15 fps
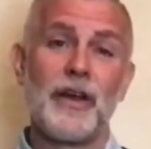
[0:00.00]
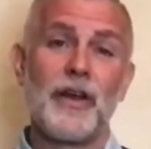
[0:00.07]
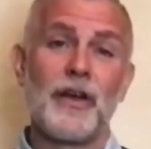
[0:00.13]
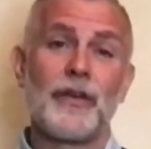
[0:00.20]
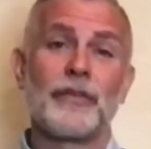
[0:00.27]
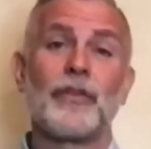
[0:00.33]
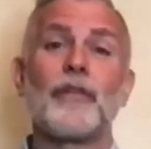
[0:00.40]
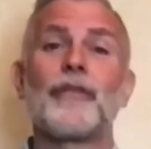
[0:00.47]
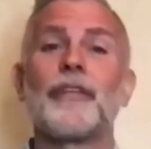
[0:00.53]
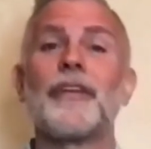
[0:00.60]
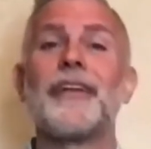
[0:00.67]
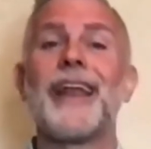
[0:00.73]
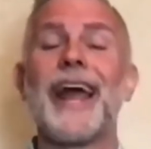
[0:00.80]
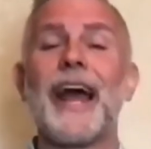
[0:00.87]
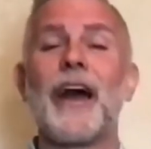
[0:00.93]
So for
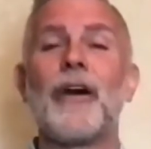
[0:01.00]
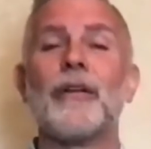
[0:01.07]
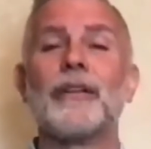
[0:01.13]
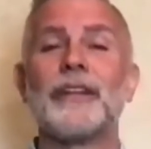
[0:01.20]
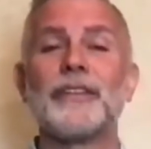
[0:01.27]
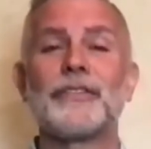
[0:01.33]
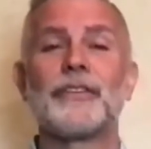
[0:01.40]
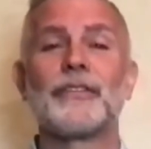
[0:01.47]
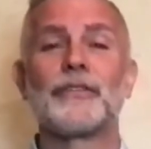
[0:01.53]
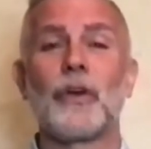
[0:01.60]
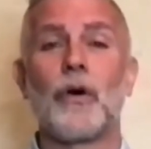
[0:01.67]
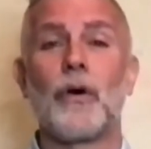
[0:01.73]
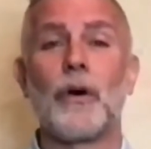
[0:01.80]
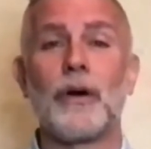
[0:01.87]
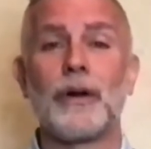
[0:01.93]
now, let's just
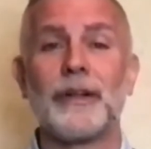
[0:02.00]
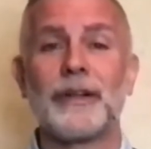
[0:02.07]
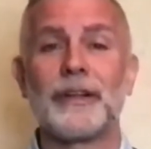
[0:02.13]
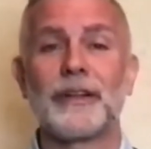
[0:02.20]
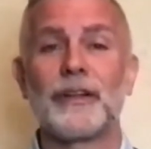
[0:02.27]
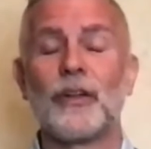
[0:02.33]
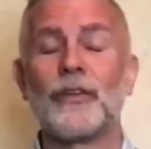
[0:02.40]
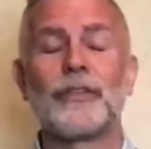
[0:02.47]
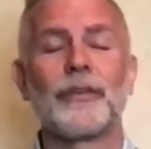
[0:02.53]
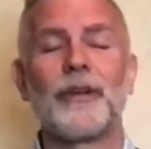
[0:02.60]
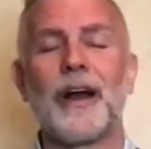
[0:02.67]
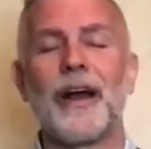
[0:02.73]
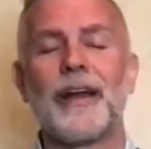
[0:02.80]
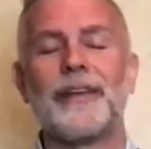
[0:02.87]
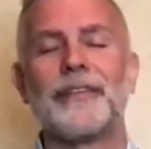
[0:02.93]
all close our
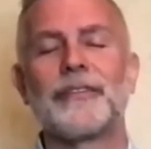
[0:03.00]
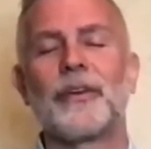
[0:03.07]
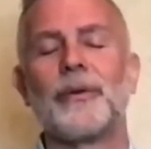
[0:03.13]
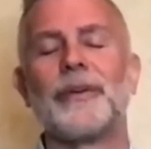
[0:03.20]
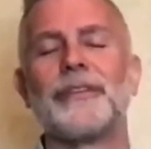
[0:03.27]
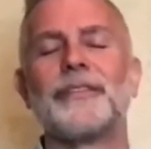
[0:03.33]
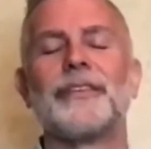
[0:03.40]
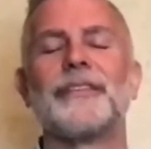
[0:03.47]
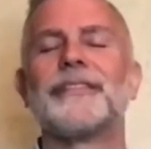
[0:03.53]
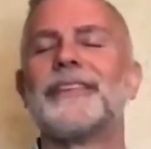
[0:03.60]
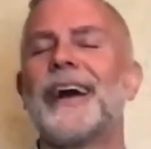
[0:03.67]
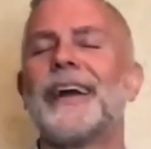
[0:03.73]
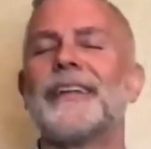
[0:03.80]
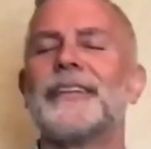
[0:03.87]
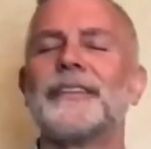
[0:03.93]
eyes, go into
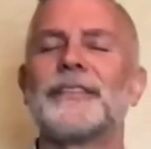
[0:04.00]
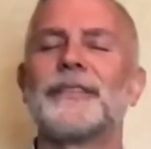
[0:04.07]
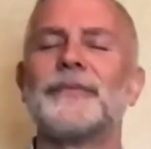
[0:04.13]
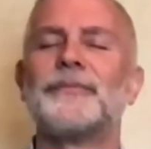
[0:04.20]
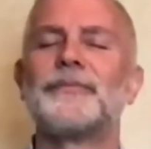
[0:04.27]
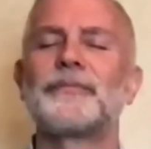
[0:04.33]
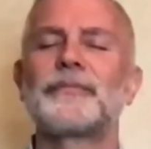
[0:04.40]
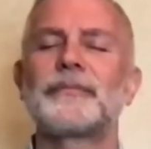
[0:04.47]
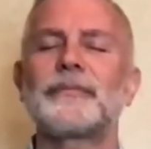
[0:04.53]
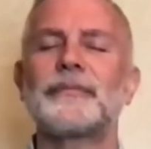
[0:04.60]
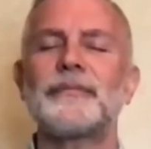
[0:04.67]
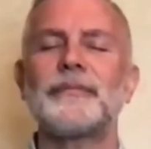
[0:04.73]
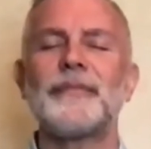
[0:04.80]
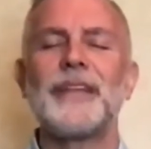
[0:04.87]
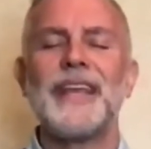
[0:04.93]
silence,
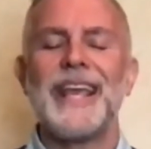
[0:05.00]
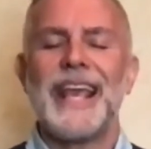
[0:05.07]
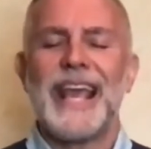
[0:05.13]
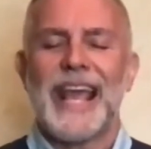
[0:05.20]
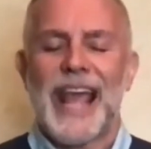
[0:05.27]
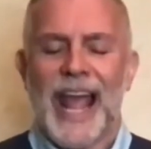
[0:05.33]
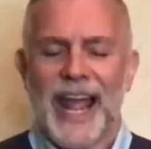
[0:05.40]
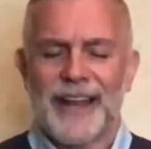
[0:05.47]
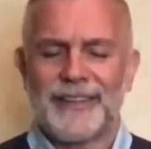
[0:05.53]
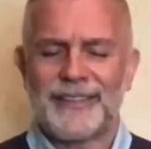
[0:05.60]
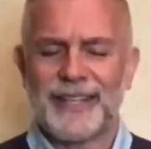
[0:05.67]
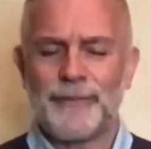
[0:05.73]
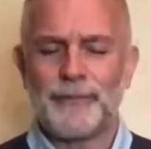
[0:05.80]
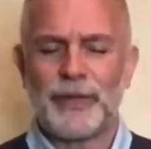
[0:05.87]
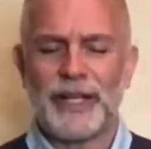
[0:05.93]
and
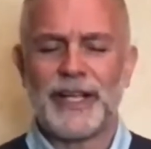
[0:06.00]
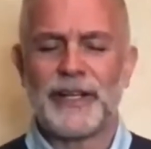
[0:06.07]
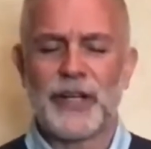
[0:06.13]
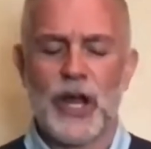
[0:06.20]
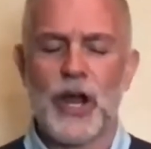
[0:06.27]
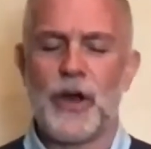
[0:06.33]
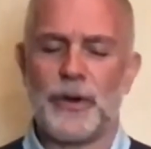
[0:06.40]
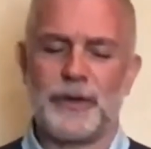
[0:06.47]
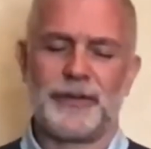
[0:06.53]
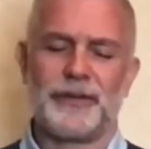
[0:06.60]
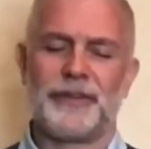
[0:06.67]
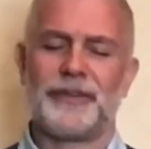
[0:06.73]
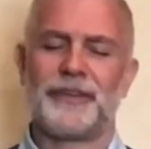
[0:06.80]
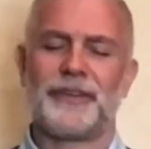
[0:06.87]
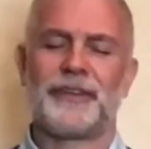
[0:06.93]
simply know
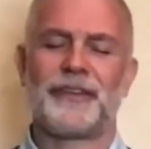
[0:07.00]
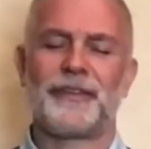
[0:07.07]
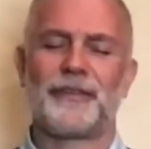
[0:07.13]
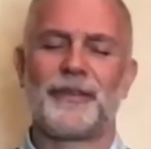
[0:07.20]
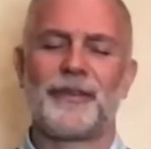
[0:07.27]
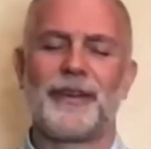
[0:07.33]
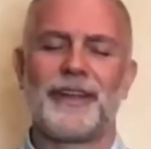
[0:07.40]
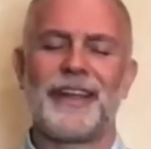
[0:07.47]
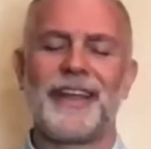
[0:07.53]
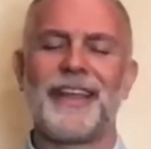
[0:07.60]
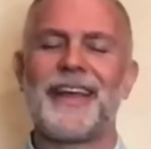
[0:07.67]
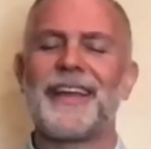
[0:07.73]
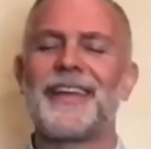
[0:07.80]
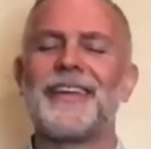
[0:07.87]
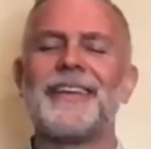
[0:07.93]

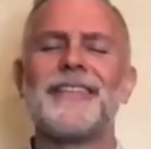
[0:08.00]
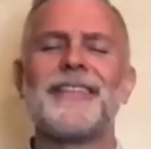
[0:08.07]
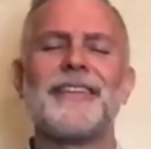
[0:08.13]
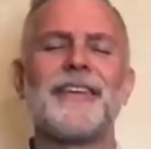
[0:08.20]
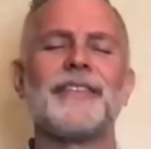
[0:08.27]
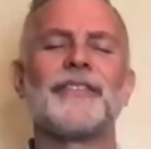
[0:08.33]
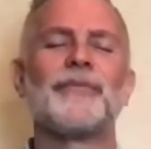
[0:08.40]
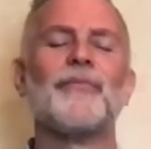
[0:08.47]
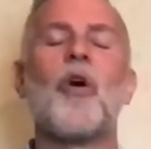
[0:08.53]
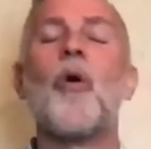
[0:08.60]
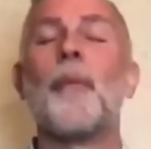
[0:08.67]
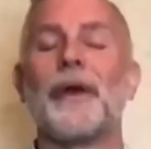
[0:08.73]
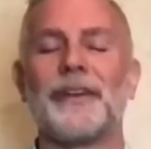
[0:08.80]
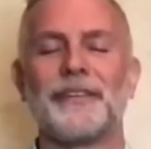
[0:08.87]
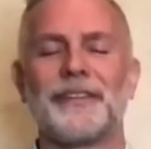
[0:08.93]
in this
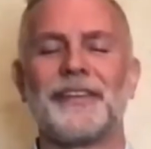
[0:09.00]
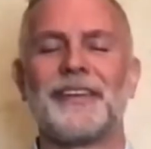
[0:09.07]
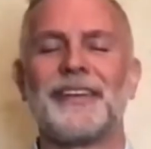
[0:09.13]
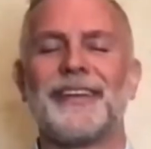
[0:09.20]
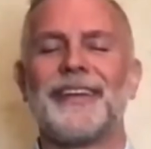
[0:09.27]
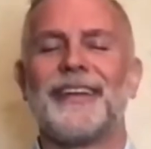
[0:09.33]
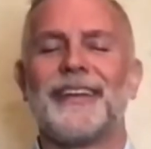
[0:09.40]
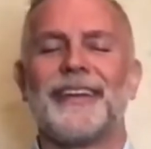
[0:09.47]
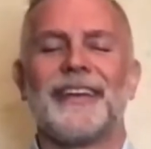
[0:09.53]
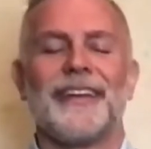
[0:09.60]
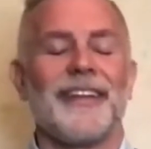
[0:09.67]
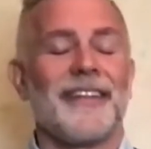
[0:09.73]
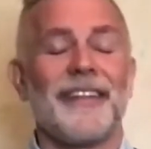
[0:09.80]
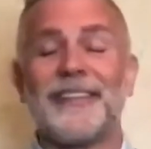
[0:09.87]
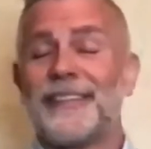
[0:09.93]
moment,
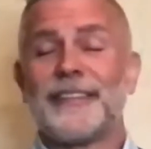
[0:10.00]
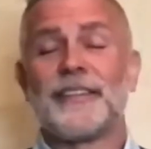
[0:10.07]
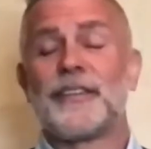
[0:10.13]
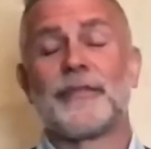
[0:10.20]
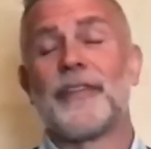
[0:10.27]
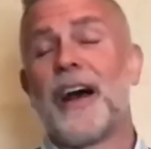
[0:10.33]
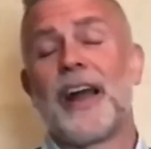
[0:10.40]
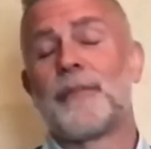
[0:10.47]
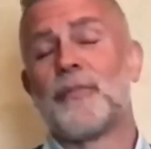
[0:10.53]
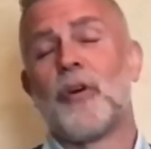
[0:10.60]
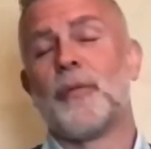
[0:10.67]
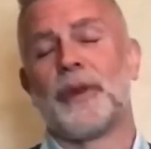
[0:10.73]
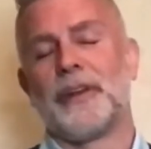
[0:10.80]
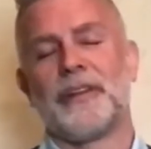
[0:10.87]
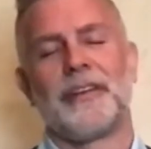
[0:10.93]
this is a divine
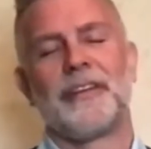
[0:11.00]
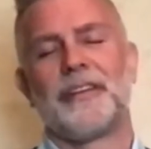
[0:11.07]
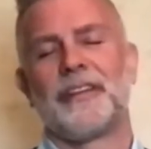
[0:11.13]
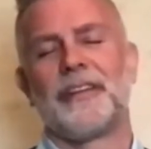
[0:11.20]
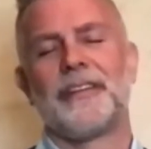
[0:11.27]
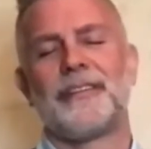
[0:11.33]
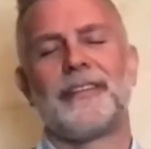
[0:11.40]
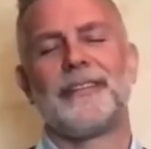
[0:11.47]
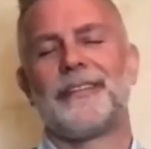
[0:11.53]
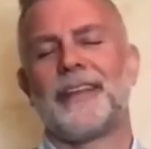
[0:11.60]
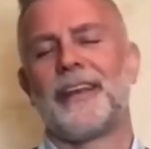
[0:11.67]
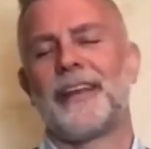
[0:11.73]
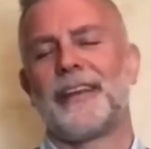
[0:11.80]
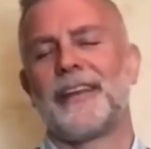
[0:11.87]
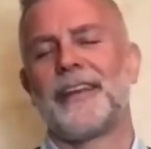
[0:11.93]
moment. This is
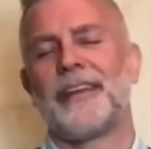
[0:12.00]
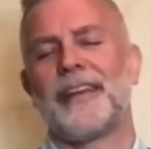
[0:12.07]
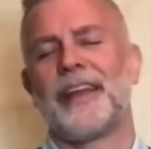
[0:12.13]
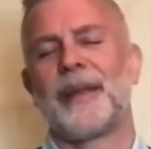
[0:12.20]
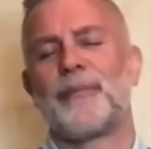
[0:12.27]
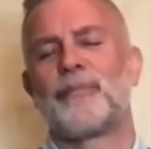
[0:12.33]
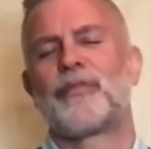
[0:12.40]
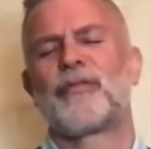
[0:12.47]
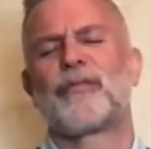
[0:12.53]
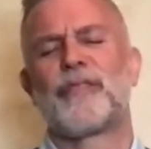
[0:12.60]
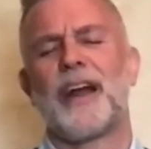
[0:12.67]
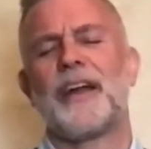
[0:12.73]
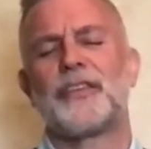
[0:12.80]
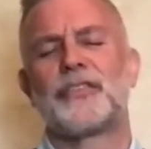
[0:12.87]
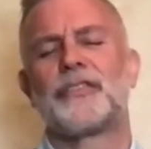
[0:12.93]
a
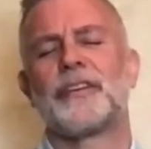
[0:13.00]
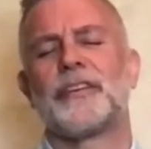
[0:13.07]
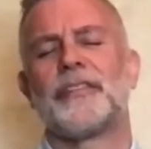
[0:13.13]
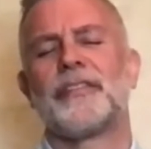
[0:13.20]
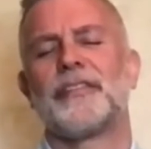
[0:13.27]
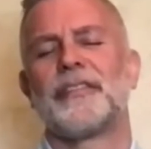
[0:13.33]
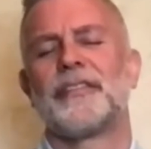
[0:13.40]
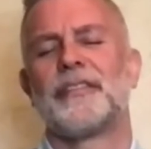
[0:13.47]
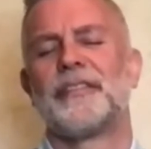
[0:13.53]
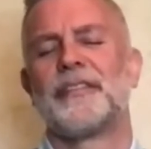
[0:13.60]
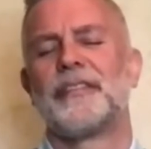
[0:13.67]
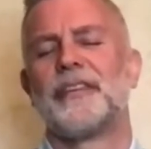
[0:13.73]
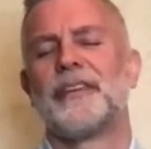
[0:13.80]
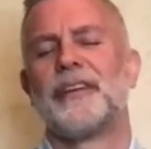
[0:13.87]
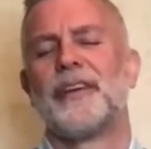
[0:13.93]
precious
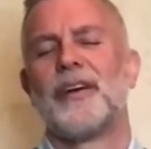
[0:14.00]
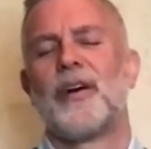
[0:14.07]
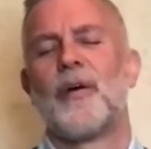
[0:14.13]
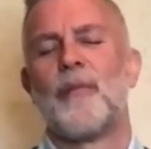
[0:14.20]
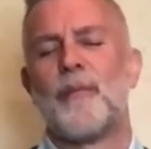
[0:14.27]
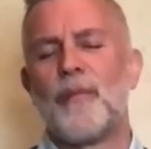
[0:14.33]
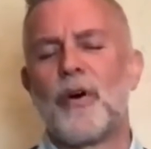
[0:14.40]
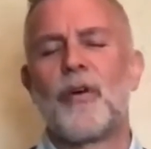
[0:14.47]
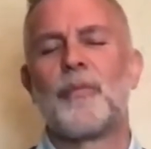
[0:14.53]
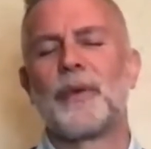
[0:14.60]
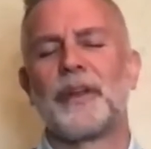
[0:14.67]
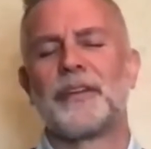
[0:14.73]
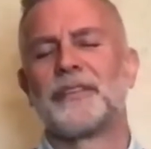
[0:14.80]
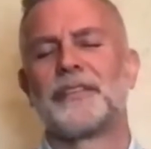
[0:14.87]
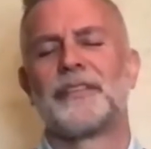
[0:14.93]

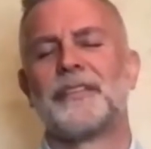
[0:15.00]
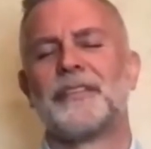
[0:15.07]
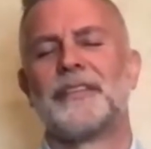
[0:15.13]
moment.